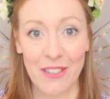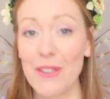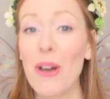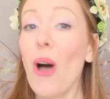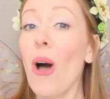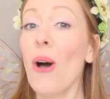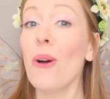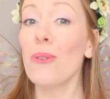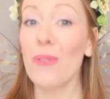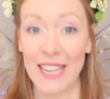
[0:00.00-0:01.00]

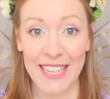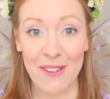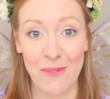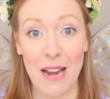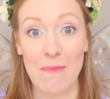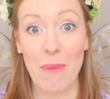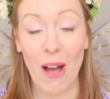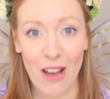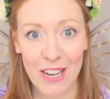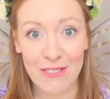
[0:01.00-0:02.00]
No! When
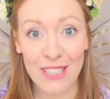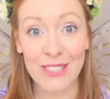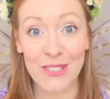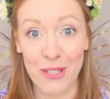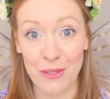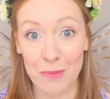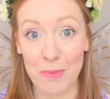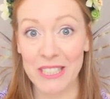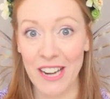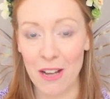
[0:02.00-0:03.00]
pirates choose
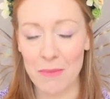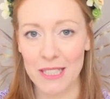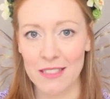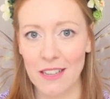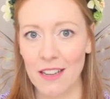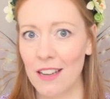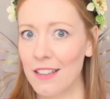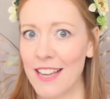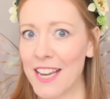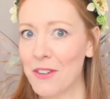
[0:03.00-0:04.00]
pyjamas,
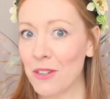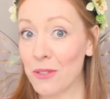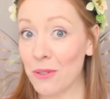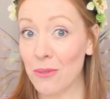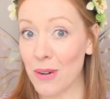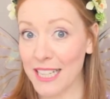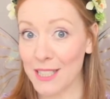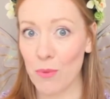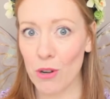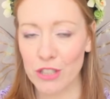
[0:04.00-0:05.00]
they're not
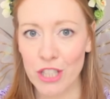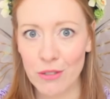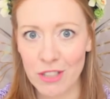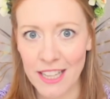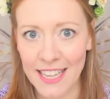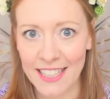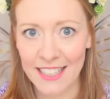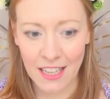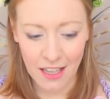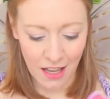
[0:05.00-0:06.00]
always what you'd
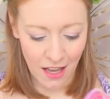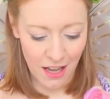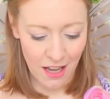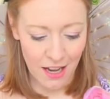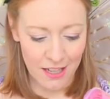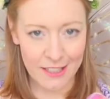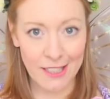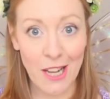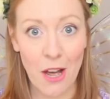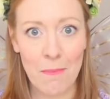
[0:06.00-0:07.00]
think.
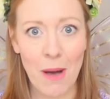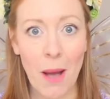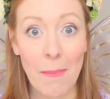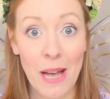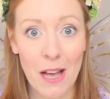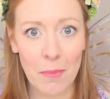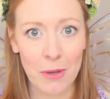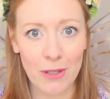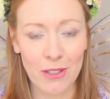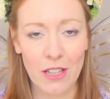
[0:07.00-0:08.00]
Some are
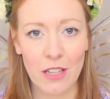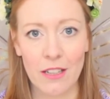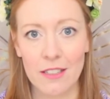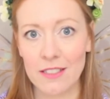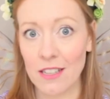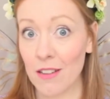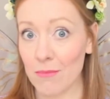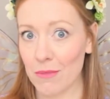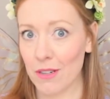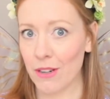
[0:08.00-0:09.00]
purple,
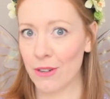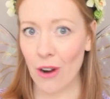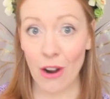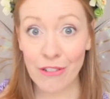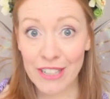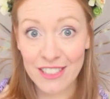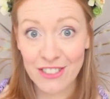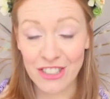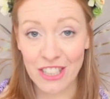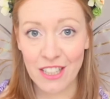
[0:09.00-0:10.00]
some are
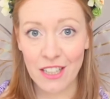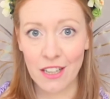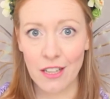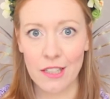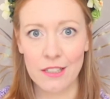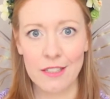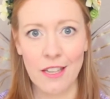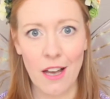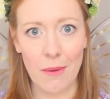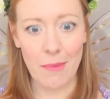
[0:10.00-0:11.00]
orange,
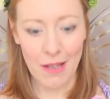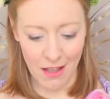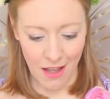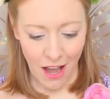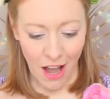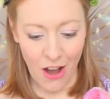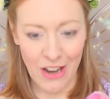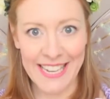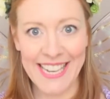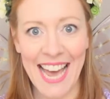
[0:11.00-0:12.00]
some
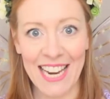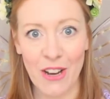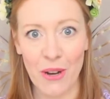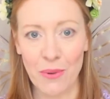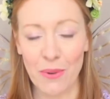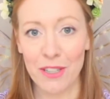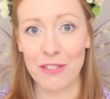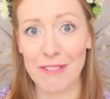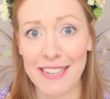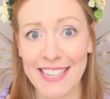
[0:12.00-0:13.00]
are yellow,
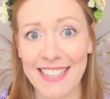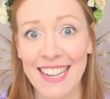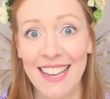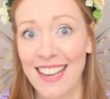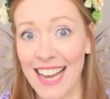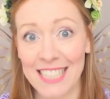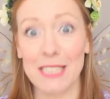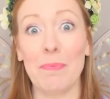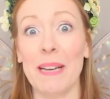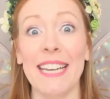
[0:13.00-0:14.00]
green
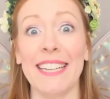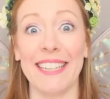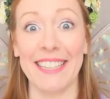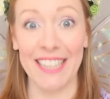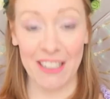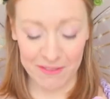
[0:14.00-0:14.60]
and pink.